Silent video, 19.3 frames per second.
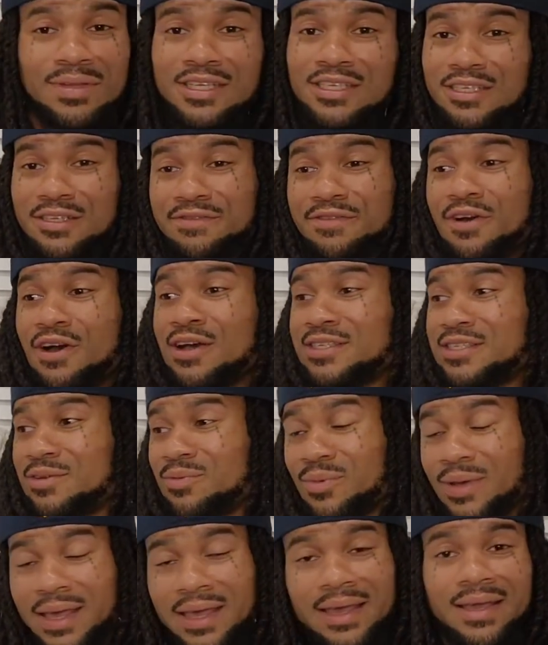That's as far as it
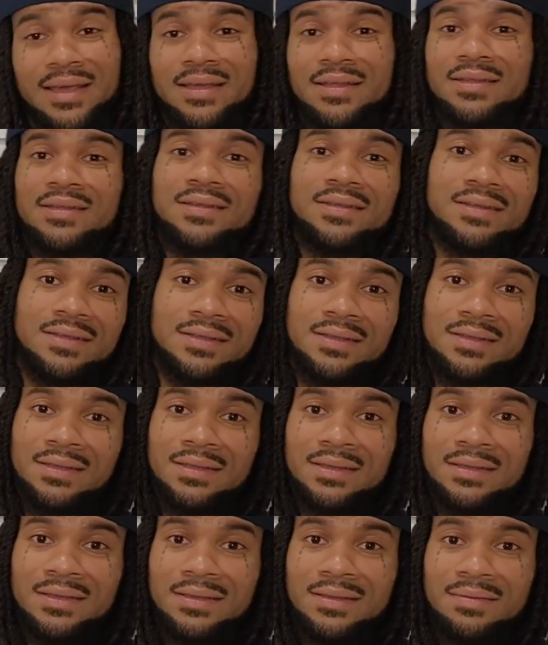went.
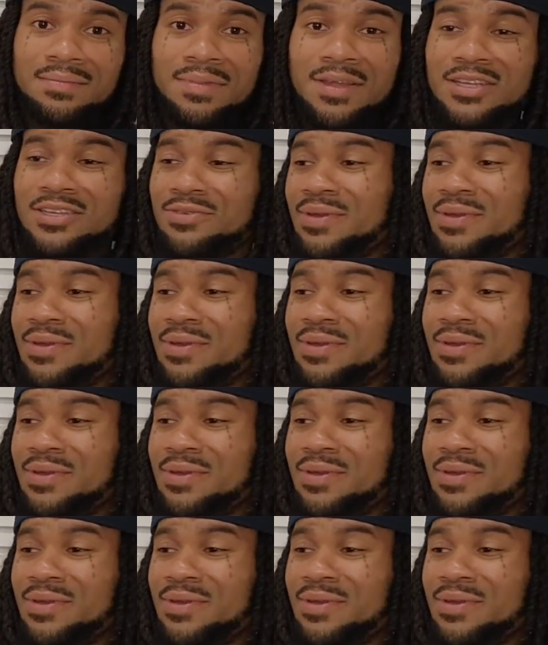Bitch,